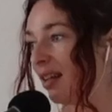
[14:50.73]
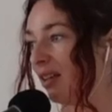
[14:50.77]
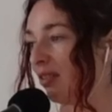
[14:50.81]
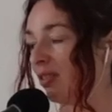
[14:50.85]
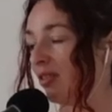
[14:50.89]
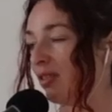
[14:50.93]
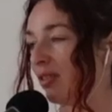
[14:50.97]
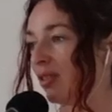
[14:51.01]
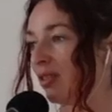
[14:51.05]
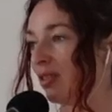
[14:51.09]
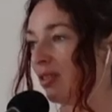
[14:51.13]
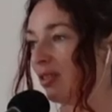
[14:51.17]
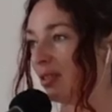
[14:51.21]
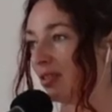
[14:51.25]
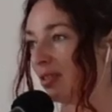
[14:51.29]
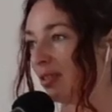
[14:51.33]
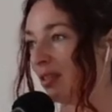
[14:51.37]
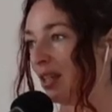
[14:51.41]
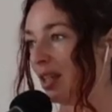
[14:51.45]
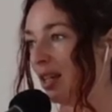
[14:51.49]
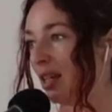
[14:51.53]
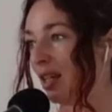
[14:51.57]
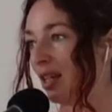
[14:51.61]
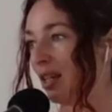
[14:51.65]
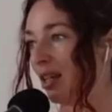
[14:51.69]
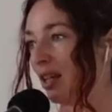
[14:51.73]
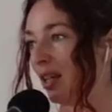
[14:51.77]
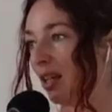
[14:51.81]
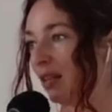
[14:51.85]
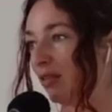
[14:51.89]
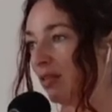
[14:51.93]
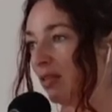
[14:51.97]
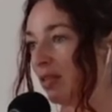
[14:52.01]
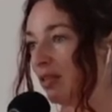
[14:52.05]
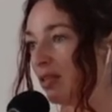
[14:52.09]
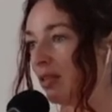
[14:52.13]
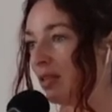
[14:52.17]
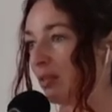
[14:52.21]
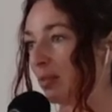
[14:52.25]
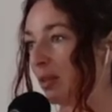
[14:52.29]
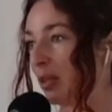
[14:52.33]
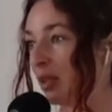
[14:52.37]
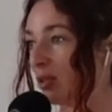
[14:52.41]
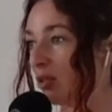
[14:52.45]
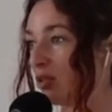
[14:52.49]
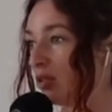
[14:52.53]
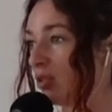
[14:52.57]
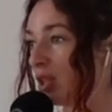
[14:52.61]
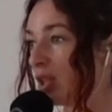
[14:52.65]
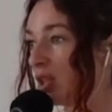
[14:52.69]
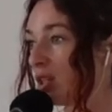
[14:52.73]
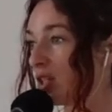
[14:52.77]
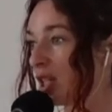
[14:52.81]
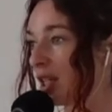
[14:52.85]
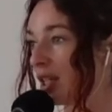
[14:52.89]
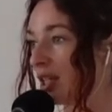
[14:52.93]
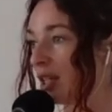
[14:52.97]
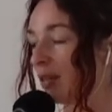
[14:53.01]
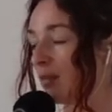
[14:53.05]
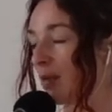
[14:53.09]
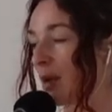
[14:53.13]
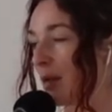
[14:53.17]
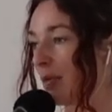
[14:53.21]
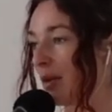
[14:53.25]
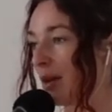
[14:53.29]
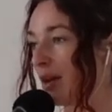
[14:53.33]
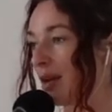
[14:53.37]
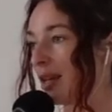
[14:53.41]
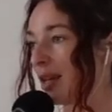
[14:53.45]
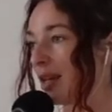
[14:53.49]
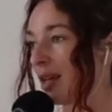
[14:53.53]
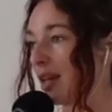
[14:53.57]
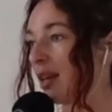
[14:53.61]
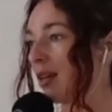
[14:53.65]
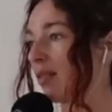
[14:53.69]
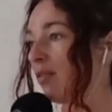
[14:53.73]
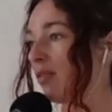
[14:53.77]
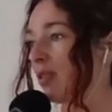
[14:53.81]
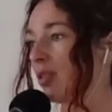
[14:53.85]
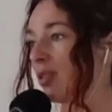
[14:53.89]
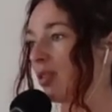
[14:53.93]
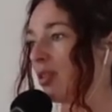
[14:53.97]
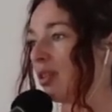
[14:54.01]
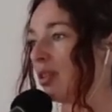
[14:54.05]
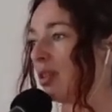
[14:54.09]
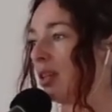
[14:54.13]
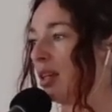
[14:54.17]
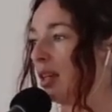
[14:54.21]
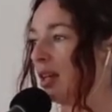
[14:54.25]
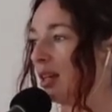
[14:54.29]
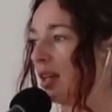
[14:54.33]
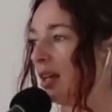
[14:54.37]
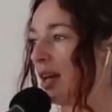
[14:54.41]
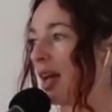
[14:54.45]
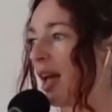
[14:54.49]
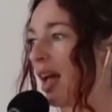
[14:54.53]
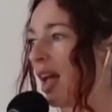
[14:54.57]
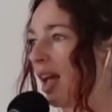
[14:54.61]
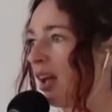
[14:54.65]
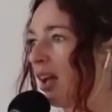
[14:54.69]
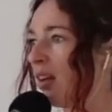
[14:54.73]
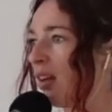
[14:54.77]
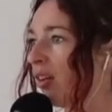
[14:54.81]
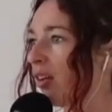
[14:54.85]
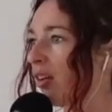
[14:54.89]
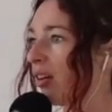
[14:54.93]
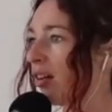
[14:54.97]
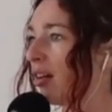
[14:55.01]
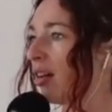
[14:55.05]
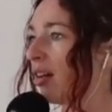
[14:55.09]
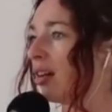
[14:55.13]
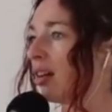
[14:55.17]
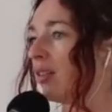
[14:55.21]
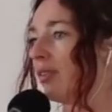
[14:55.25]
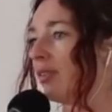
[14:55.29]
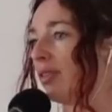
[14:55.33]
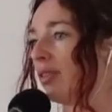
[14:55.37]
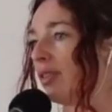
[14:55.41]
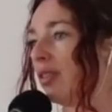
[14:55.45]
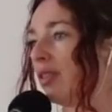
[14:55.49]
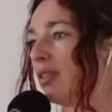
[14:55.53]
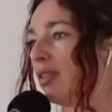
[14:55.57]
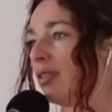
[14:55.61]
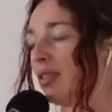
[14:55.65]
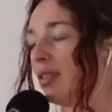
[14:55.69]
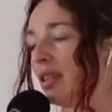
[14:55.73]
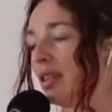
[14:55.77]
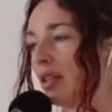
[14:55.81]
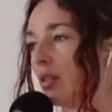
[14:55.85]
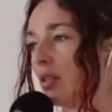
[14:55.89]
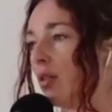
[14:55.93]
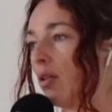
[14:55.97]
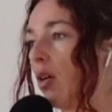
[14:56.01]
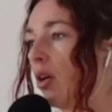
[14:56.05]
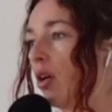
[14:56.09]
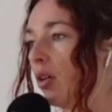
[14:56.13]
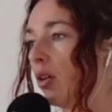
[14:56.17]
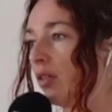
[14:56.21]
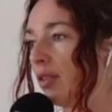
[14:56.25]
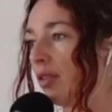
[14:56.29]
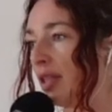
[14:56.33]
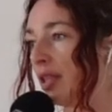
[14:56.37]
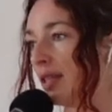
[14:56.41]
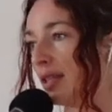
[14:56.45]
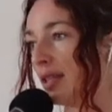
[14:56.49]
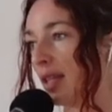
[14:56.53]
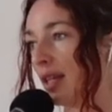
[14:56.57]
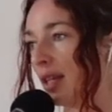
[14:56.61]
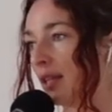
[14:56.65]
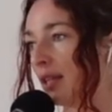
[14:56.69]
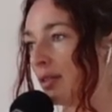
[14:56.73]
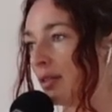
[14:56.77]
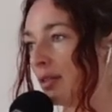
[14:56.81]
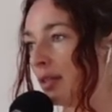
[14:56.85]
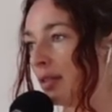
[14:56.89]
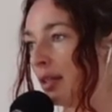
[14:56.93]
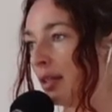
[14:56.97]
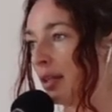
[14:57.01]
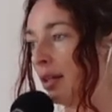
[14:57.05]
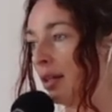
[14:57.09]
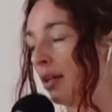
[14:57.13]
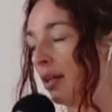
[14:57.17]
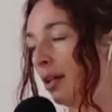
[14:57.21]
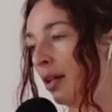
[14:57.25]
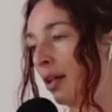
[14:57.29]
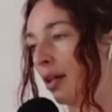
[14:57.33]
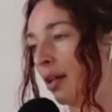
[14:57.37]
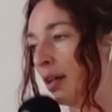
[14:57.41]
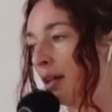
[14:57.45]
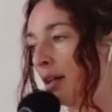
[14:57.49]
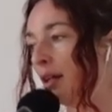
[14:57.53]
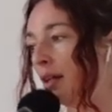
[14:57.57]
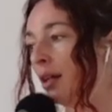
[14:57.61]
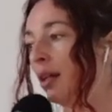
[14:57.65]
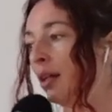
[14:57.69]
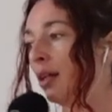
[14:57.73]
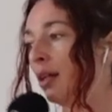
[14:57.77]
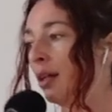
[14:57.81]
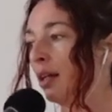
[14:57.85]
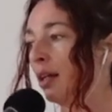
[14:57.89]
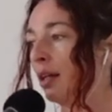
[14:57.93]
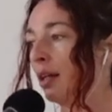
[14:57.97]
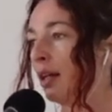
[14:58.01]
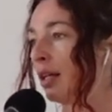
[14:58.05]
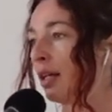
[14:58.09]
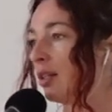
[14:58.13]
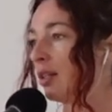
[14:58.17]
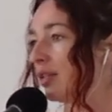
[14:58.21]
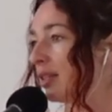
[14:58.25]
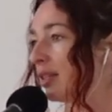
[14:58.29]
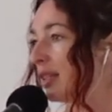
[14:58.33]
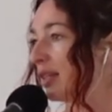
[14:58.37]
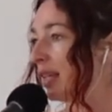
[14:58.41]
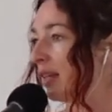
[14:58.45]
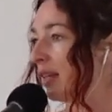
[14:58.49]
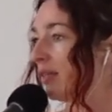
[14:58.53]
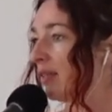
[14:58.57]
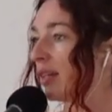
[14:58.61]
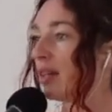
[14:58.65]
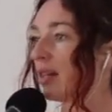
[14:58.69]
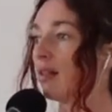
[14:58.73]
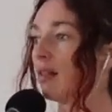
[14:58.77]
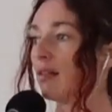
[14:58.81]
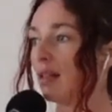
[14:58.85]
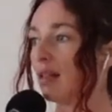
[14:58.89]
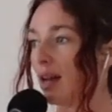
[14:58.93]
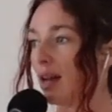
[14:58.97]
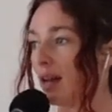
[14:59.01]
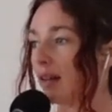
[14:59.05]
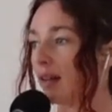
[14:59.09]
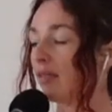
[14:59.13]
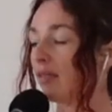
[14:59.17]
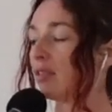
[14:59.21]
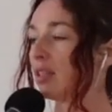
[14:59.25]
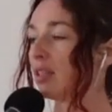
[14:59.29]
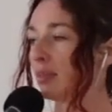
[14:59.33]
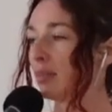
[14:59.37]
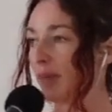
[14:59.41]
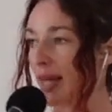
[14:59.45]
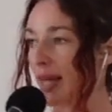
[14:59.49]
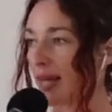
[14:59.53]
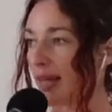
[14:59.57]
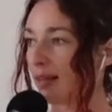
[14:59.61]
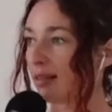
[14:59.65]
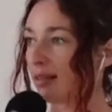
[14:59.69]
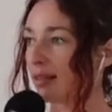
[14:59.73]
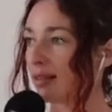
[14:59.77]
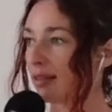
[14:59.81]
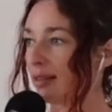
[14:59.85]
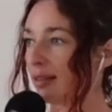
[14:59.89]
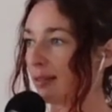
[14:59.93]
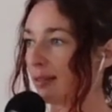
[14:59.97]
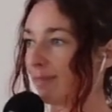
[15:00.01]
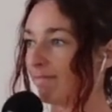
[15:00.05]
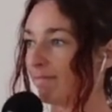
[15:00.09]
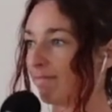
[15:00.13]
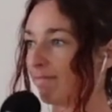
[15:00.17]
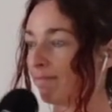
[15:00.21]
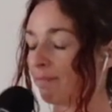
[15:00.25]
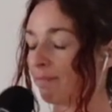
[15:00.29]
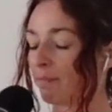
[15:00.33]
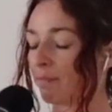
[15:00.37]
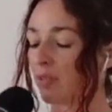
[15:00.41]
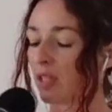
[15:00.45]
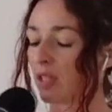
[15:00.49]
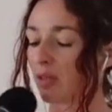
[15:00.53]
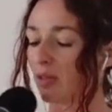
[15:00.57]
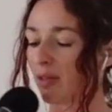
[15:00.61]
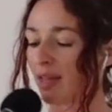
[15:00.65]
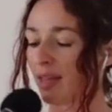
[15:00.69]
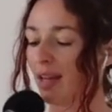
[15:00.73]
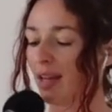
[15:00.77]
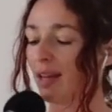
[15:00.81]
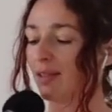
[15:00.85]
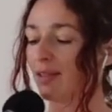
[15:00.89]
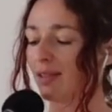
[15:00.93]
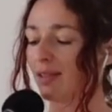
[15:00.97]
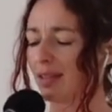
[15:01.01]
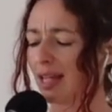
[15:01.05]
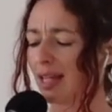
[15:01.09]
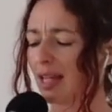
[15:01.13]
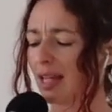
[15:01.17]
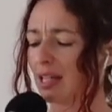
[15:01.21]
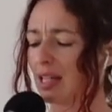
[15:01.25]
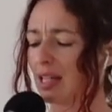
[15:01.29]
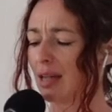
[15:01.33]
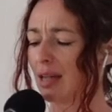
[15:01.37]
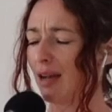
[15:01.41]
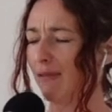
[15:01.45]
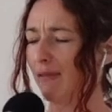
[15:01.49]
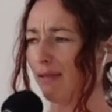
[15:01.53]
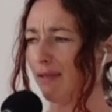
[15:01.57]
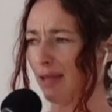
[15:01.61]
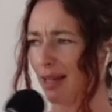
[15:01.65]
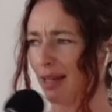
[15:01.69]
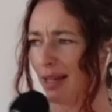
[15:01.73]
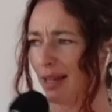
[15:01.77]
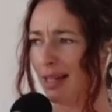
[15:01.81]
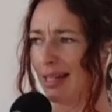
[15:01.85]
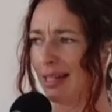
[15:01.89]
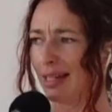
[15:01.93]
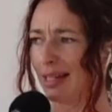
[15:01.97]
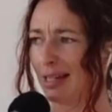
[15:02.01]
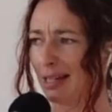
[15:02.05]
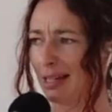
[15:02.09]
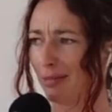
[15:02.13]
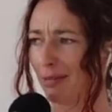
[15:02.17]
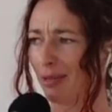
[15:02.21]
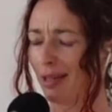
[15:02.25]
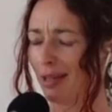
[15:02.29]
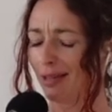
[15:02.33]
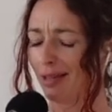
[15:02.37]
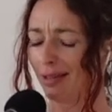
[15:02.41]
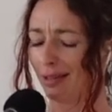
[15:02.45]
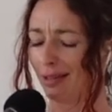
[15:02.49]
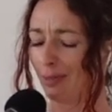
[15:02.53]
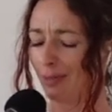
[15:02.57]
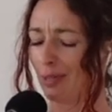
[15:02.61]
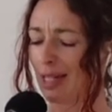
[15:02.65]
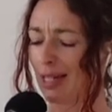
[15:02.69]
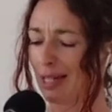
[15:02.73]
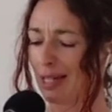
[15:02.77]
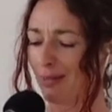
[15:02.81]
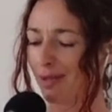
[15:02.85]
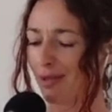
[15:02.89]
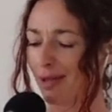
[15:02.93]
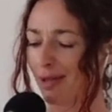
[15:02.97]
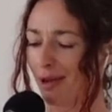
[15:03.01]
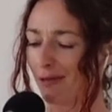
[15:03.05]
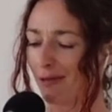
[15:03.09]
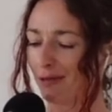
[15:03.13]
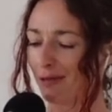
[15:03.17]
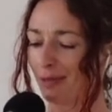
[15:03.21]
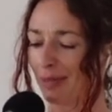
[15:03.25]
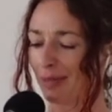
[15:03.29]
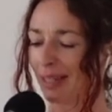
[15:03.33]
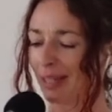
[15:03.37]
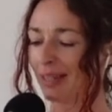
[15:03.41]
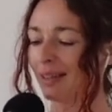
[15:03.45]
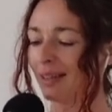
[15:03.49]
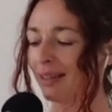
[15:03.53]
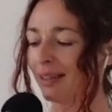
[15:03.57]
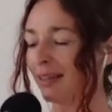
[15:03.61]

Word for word: I feel some constriction in my body. I feel anger. I feel, you know, all of these things. And just give it a lot of space. So with that, I'm just taking I feel like I need a deep breath. This is bringing up a lot for me.